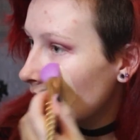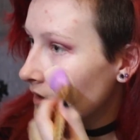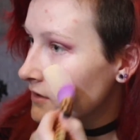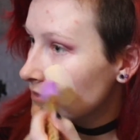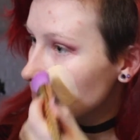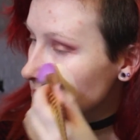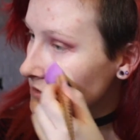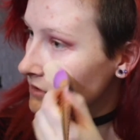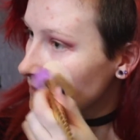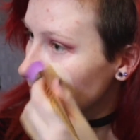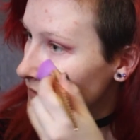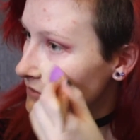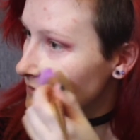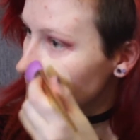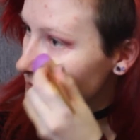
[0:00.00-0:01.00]
I usually
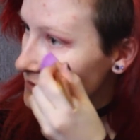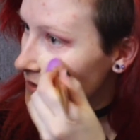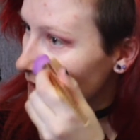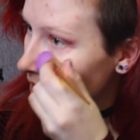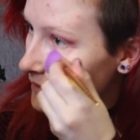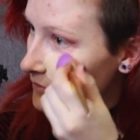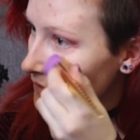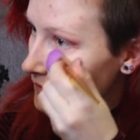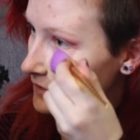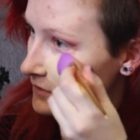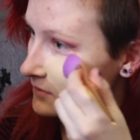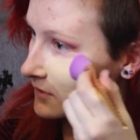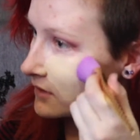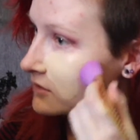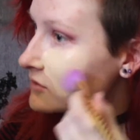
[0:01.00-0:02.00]
use a beauty
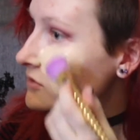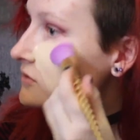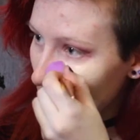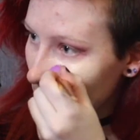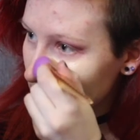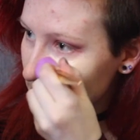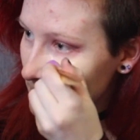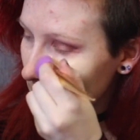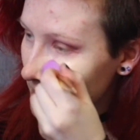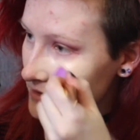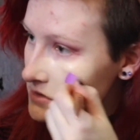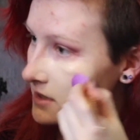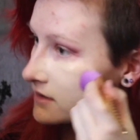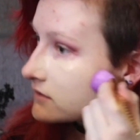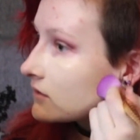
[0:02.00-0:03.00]
sponge. Also, I
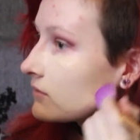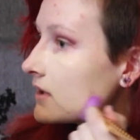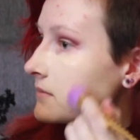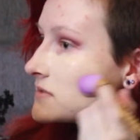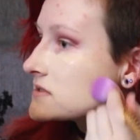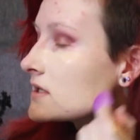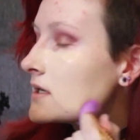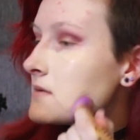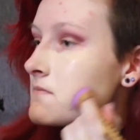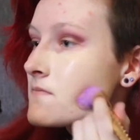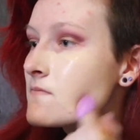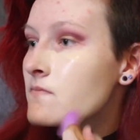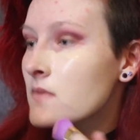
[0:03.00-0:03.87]
checked the website,